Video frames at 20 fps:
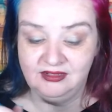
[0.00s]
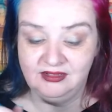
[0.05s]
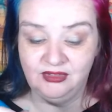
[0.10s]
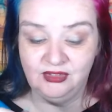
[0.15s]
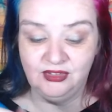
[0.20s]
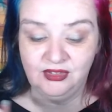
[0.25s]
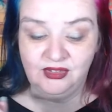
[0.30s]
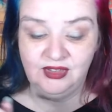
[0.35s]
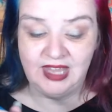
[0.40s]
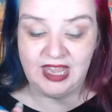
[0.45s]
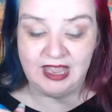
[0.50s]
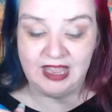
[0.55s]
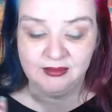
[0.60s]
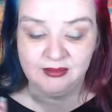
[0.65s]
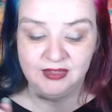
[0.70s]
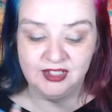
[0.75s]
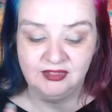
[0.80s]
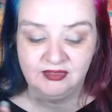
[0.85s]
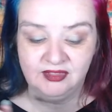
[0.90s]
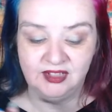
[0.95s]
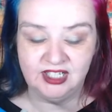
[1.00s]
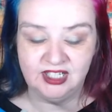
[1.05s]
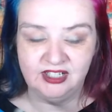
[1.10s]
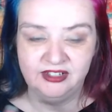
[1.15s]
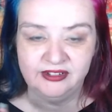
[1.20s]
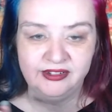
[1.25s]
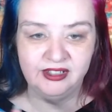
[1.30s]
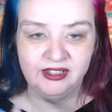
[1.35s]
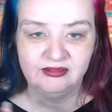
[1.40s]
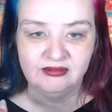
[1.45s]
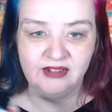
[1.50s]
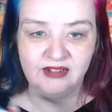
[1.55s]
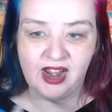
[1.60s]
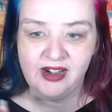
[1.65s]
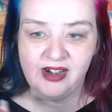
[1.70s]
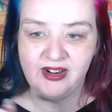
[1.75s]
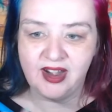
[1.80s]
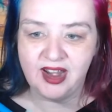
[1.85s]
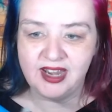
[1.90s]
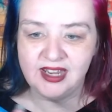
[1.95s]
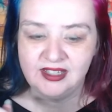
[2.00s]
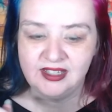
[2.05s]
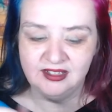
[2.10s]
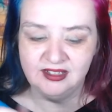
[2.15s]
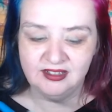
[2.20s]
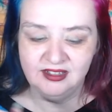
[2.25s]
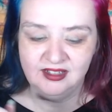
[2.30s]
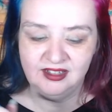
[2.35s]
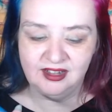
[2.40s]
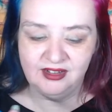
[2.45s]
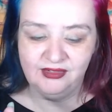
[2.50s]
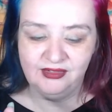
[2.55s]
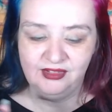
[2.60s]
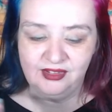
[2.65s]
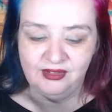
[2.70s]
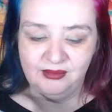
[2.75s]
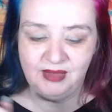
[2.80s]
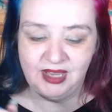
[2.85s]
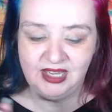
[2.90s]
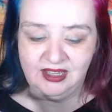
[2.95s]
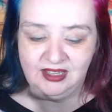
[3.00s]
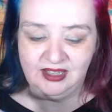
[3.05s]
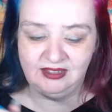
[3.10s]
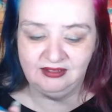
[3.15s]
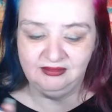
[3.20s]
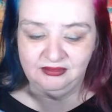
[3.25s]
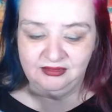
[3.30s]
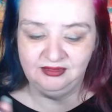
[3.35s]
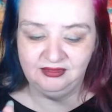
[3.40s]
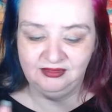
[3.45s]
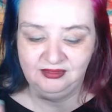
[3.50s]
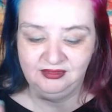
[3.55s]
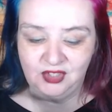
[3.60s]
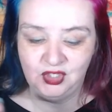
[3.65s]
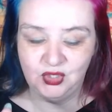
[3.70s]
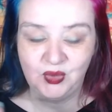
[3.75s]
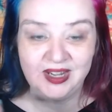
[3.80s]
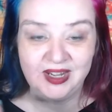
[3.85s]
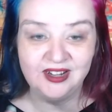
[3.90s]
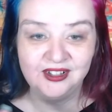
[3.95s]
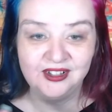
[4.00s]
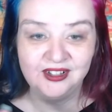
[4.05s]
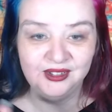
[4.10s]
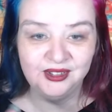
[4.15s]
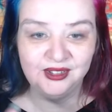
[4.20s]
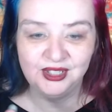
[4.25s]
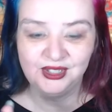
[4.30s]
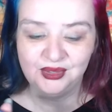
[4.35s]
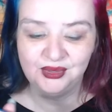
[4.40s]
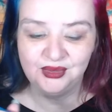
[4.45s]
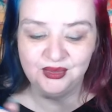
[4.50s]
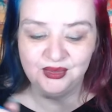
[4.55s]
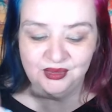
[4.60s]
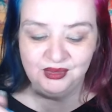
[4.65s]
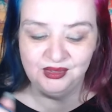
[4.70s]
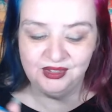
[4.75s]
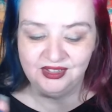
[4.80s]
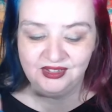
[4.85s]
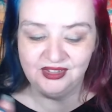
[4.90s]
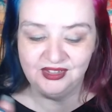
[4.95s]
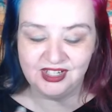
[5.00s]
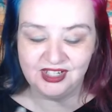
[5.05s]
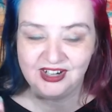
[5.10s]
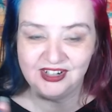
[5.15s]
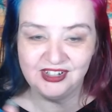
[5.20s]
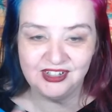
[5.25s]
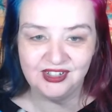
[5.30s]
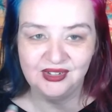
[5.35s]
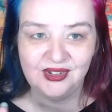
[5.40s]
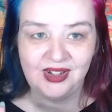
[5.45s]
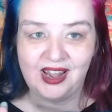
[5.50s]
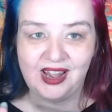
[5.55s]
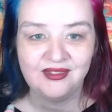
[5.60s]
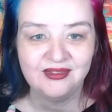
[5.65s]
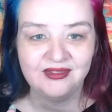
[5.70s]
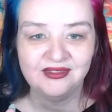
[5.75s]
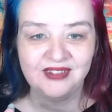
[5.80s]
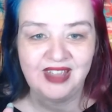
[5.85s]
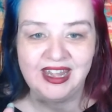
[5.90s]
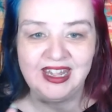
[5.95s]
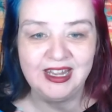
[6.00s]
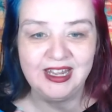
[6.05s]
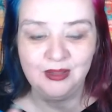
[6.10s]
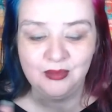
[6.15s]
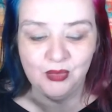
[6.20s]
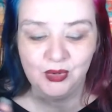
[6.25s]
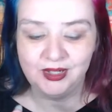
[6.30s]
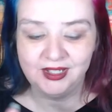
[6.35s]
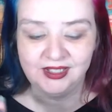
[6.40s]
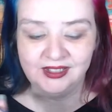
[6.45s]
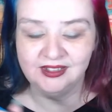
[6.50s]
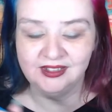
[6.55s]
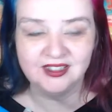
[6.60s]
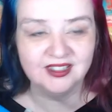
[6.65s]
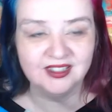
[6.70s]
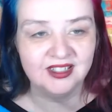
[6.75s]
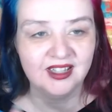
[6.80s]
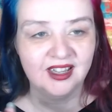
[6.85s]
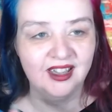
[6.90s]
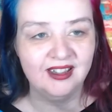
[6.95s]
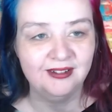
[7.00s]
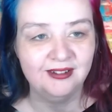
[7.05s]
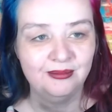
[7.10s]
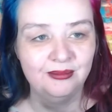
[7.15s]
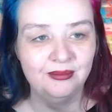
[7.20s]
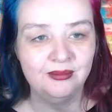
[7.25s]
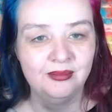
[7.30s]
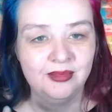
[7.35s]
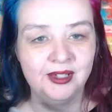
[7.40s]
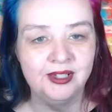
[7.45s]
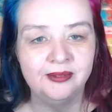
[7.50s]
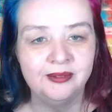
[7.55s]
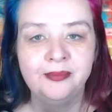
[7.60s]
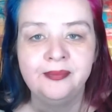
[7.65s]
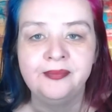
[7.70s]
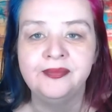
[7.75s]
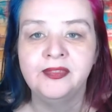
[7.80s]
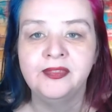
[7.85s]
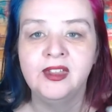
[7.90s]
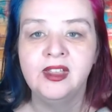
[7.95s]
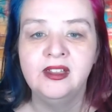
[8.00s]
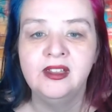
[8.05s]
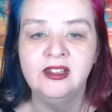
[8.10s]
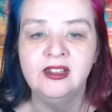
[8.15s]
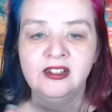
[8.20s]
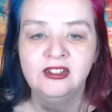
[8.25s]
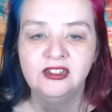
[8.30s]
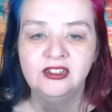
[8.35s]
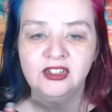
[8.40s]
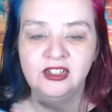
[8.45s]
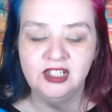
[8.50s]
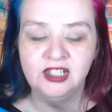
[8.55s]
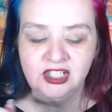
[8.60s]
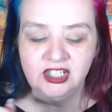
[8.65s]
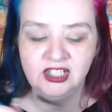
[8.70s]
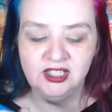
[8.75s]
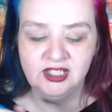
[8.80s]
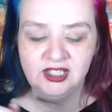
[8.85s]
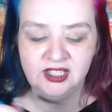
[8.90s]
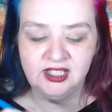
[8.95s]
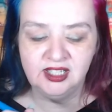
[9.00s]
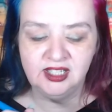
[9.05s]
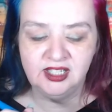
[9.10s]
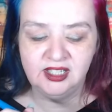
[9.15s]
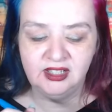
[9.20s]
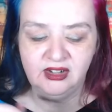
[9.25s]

through the atmosphere and our eyes and stuff that make it twinkle at all. So stars don't have any points. Um, but traditionally,